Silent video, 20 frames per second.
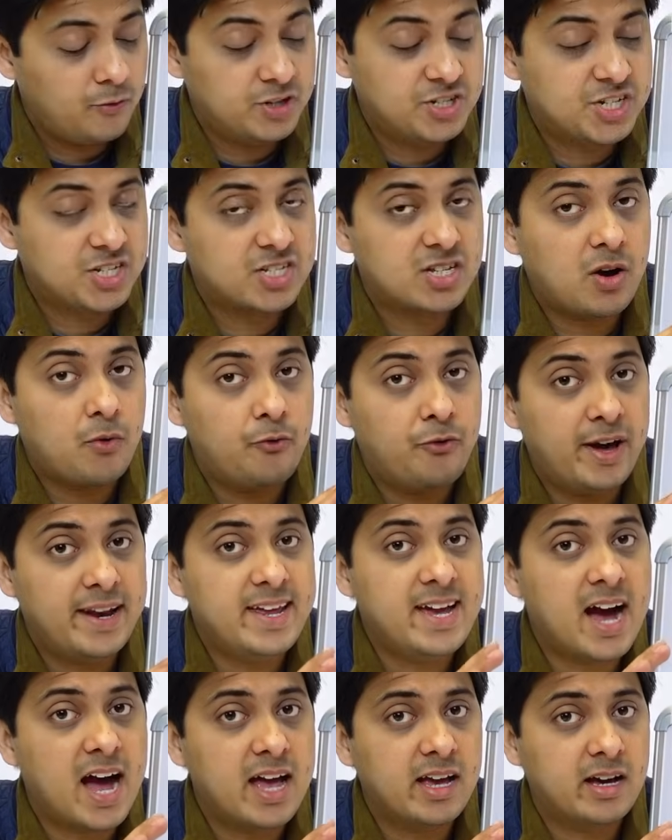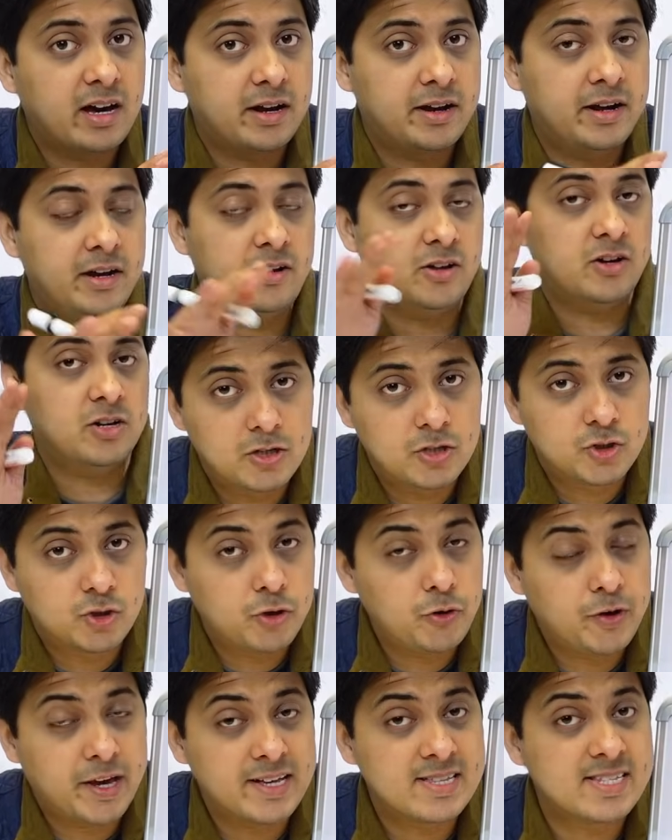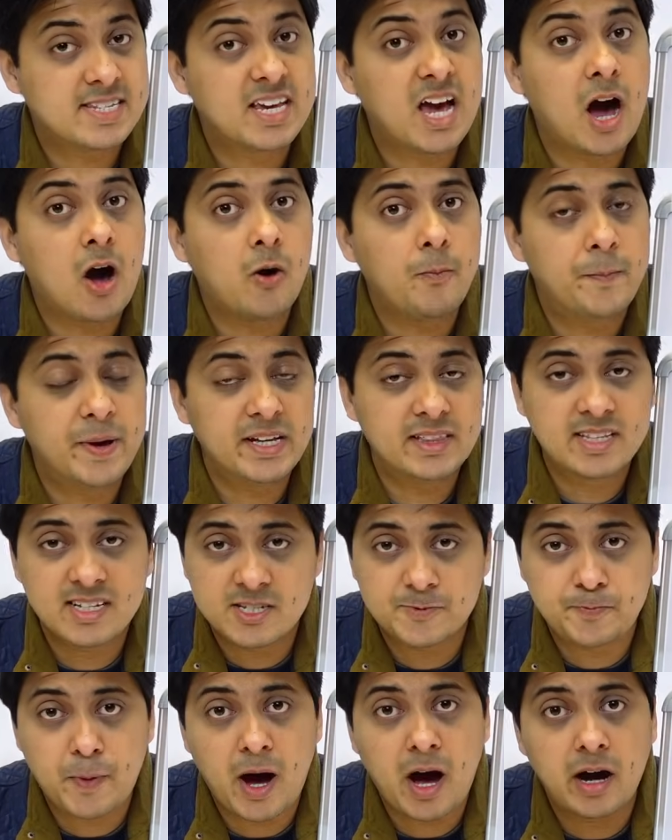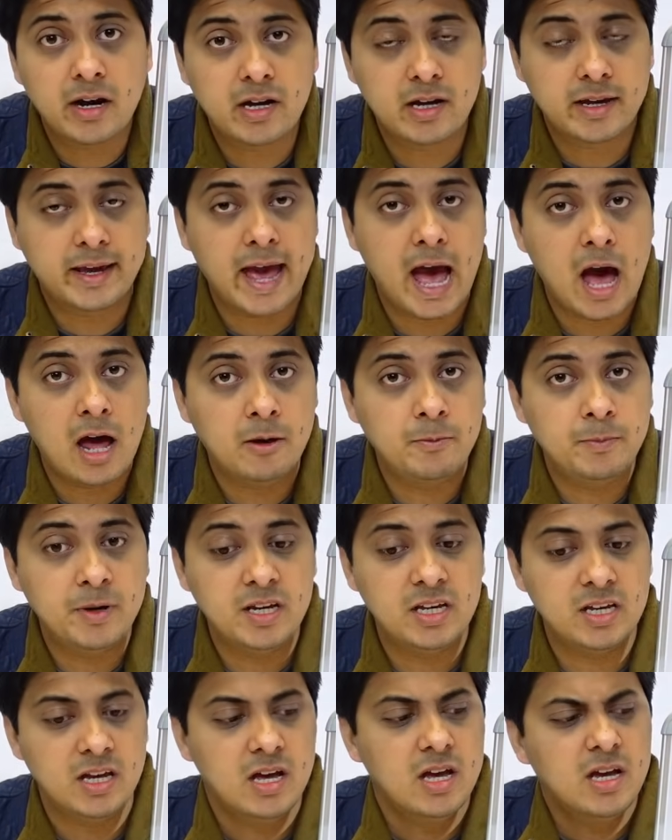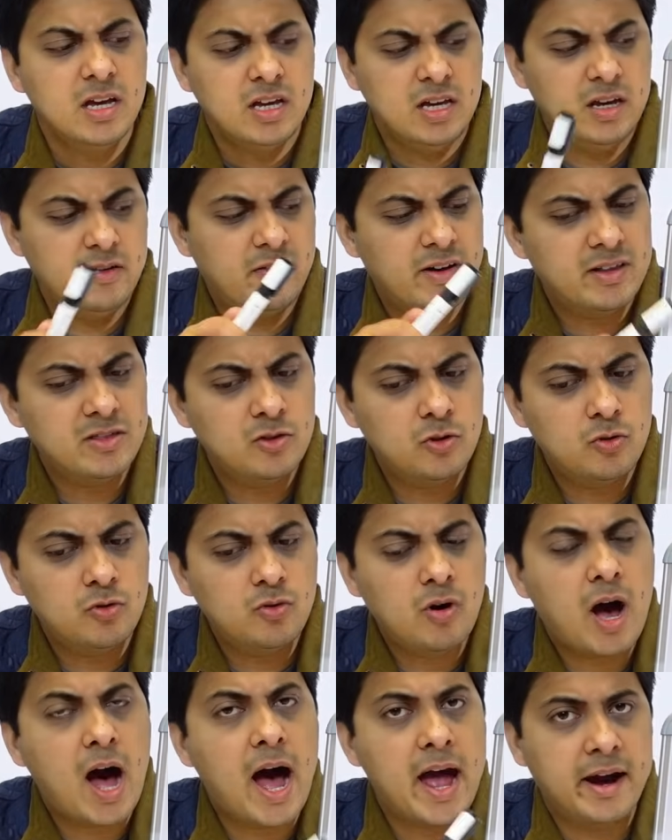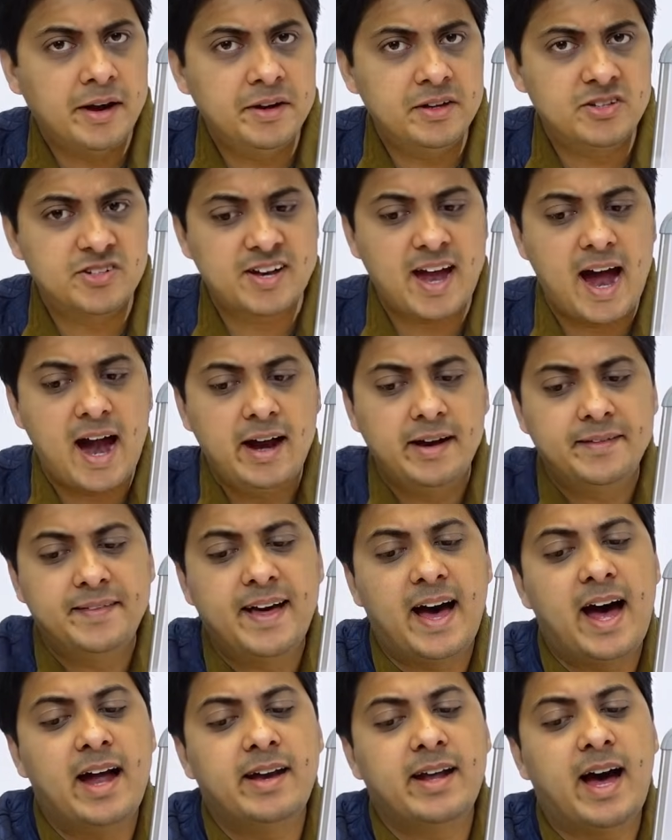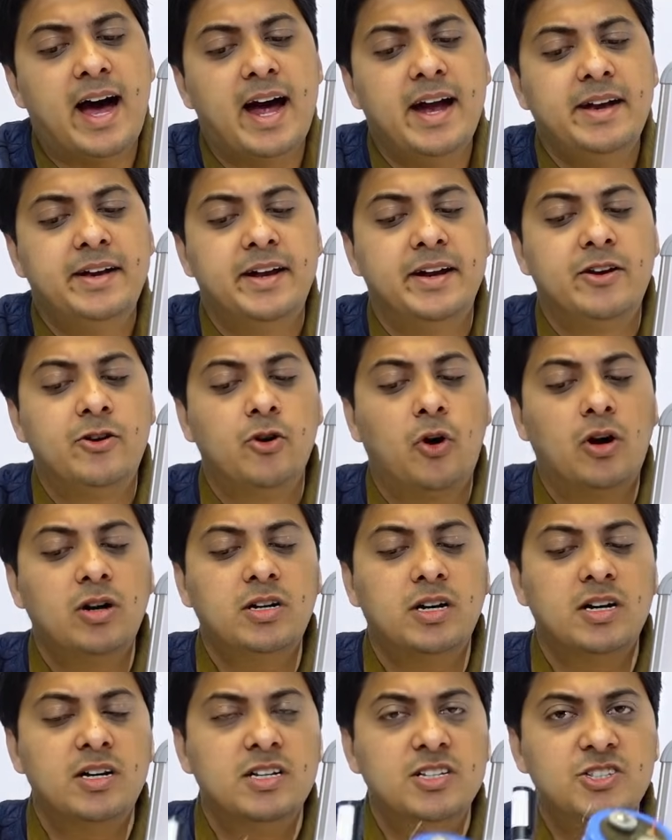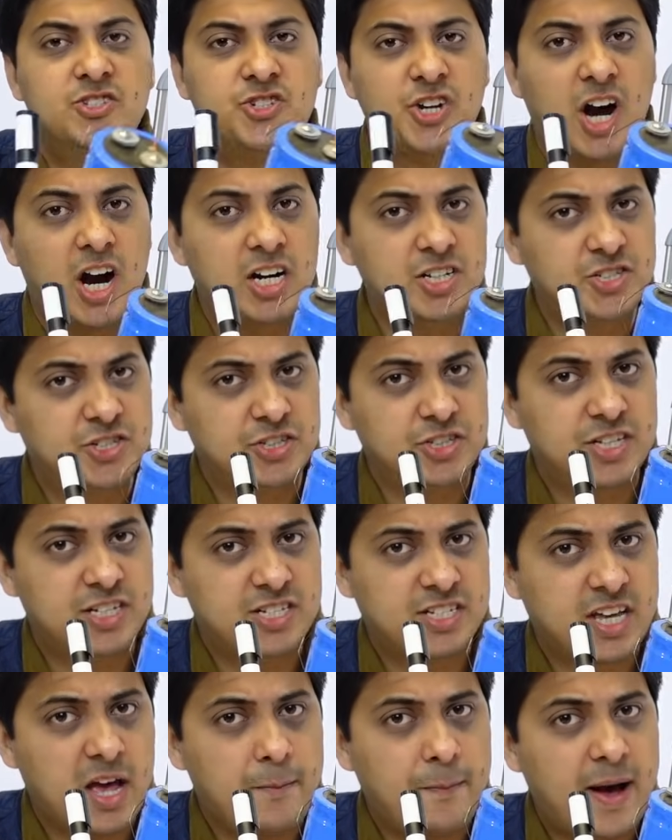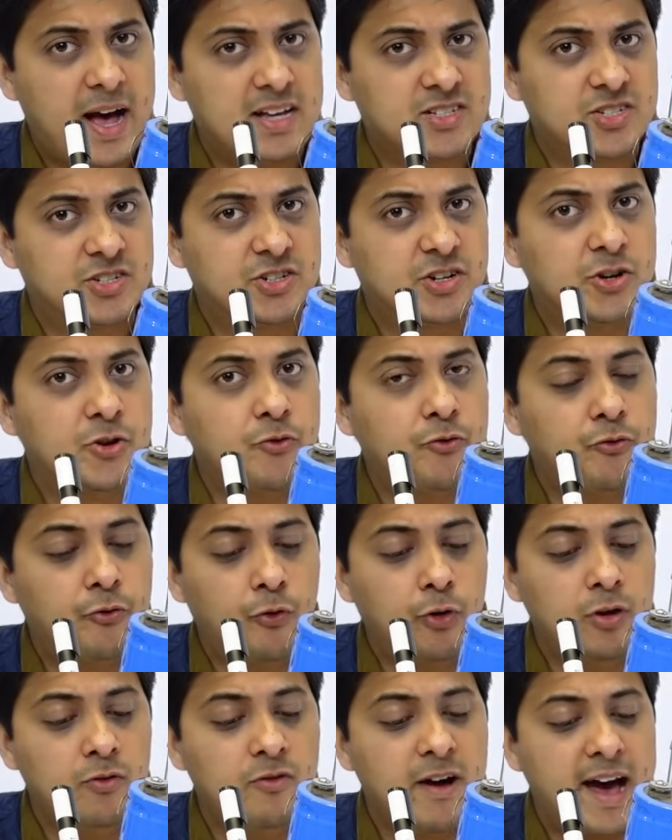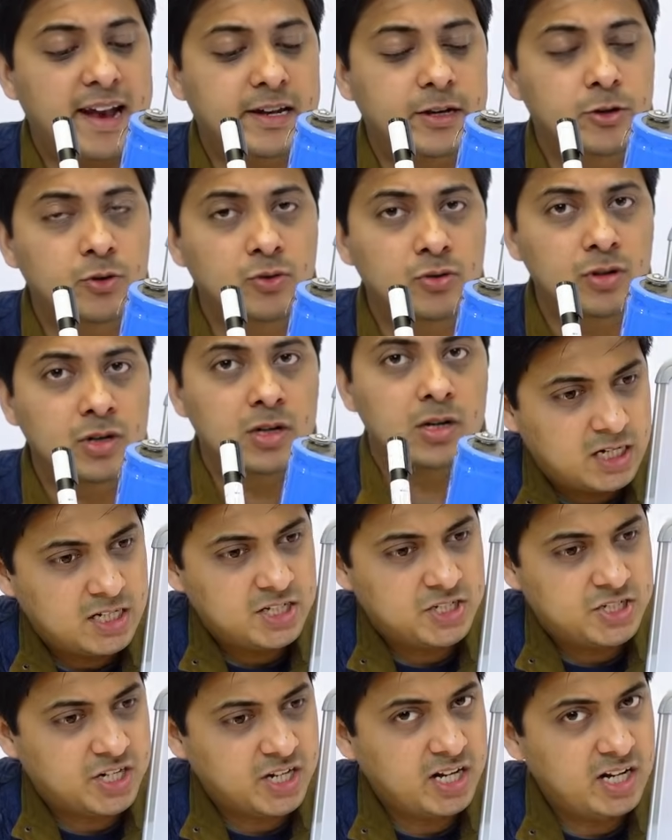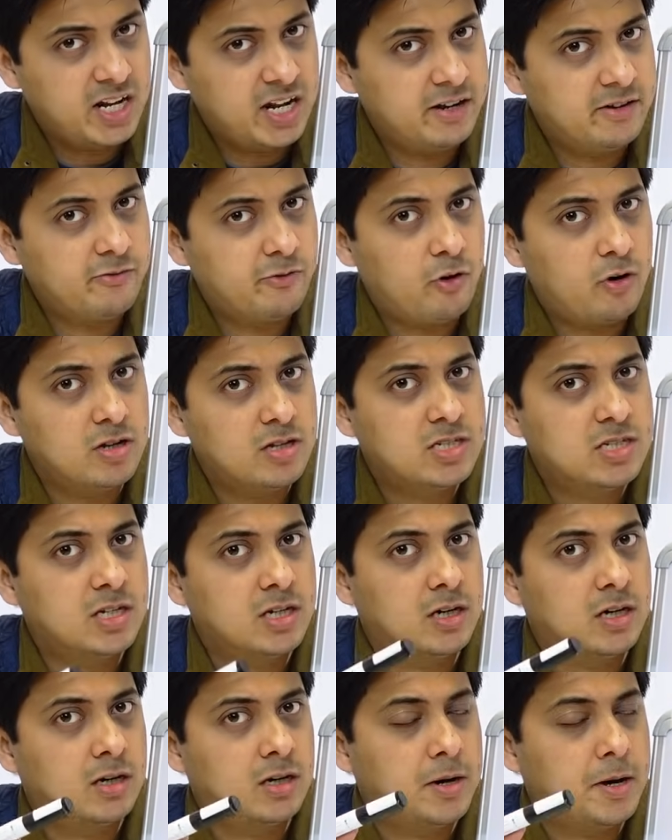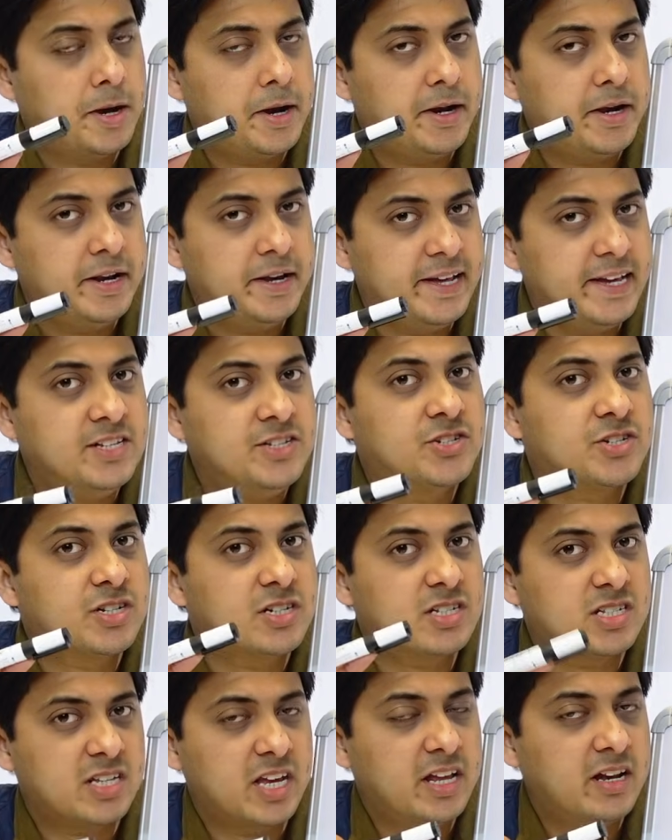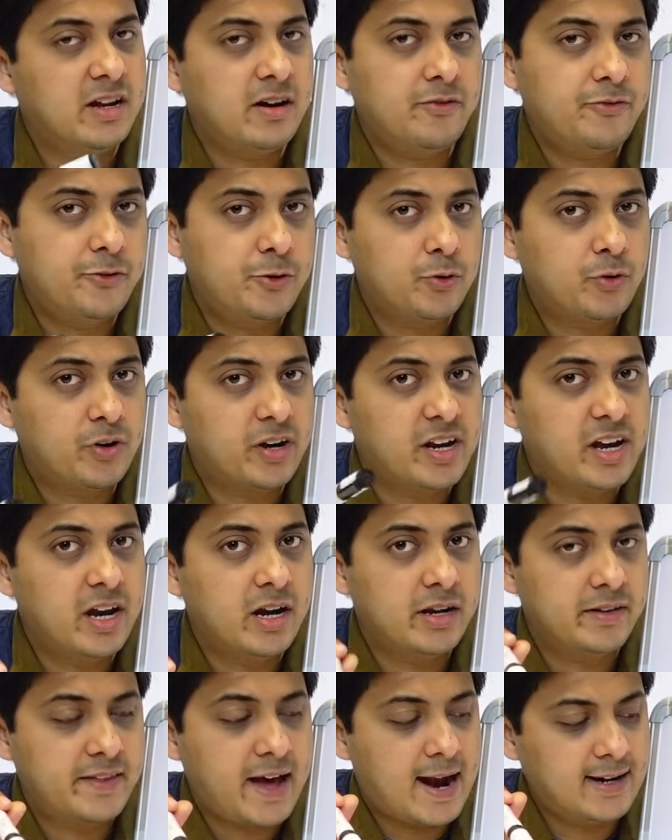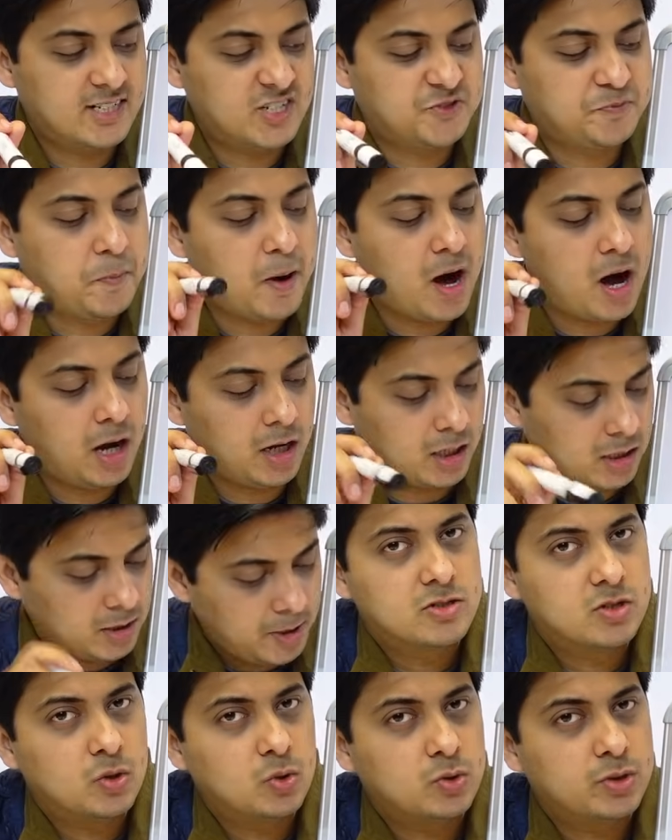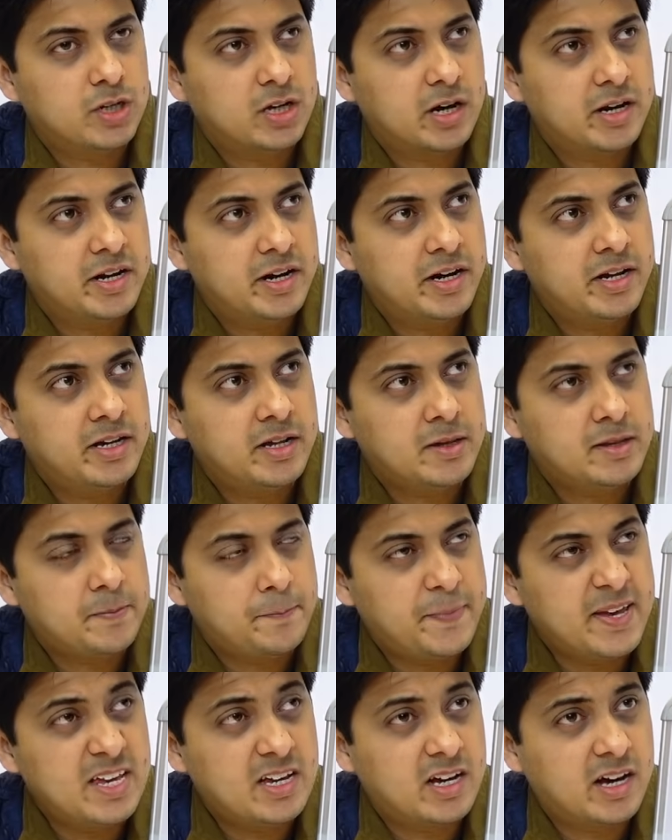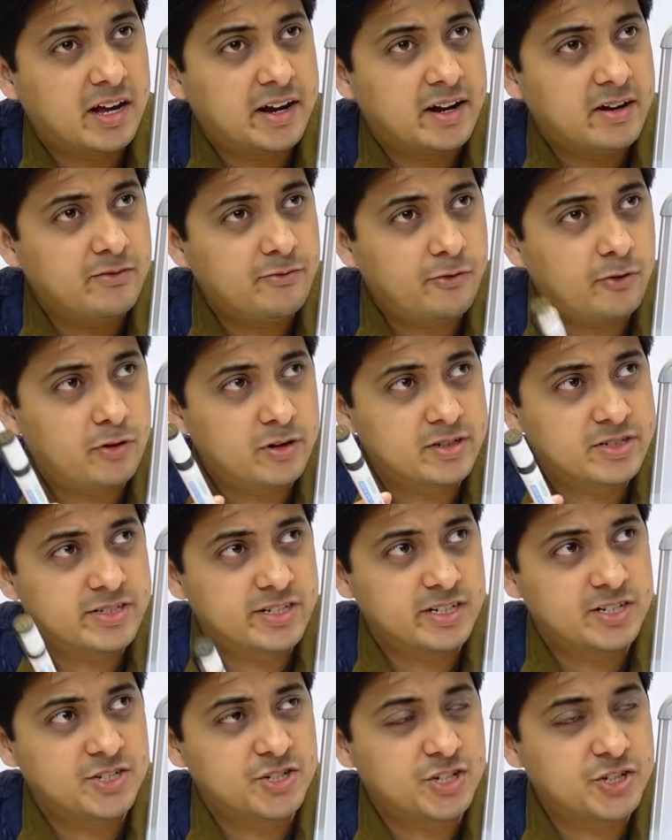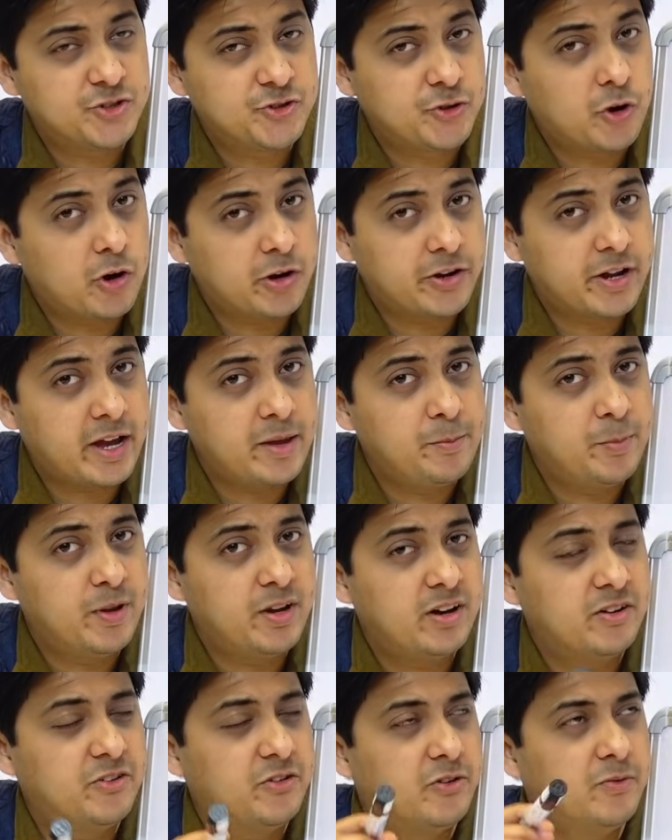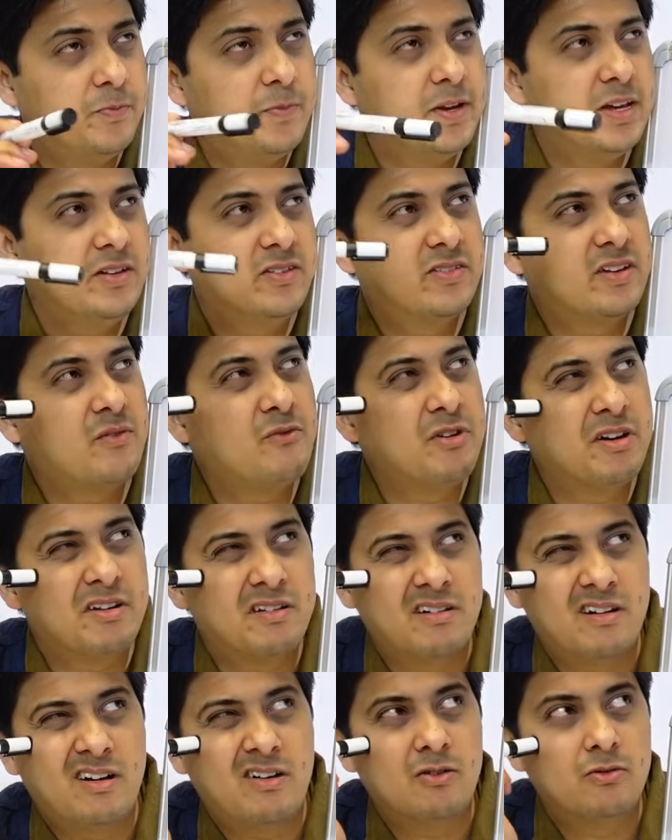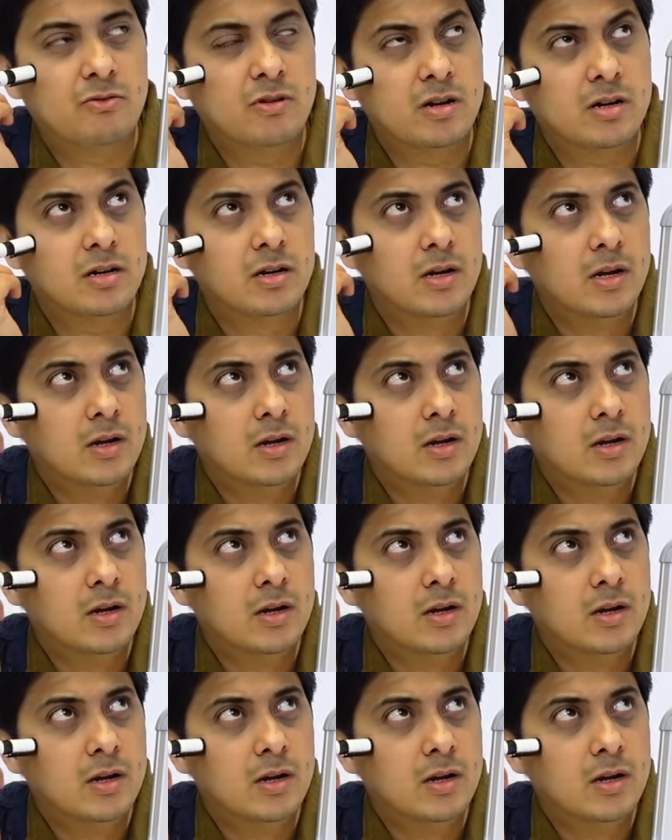which is a very high current so you can see how big the spark can be even though i understand that i did not charge this capacitor to full value uh, still it was uh, dangerous enough to create that spark so the current the peak current for such a short time period should be somewhere around uh,